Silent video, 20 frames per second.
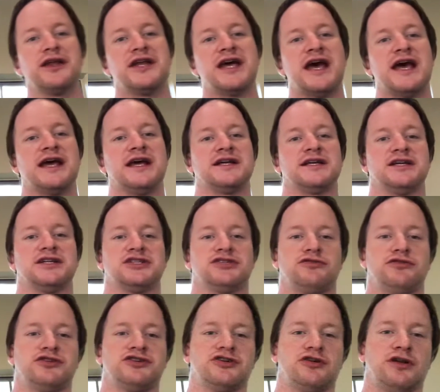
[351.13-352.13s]
a day as
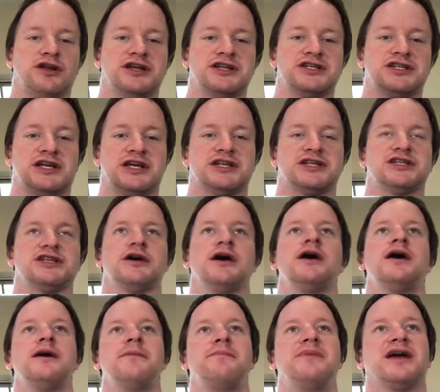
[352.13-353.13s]
soon as your list gets
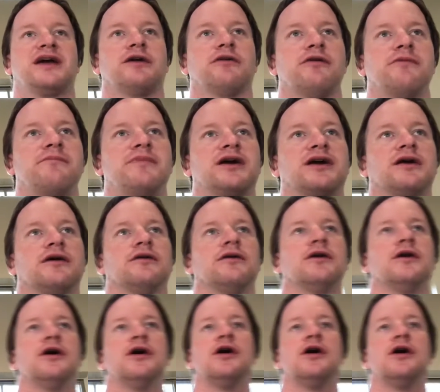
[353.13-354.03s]
bigger and bigger.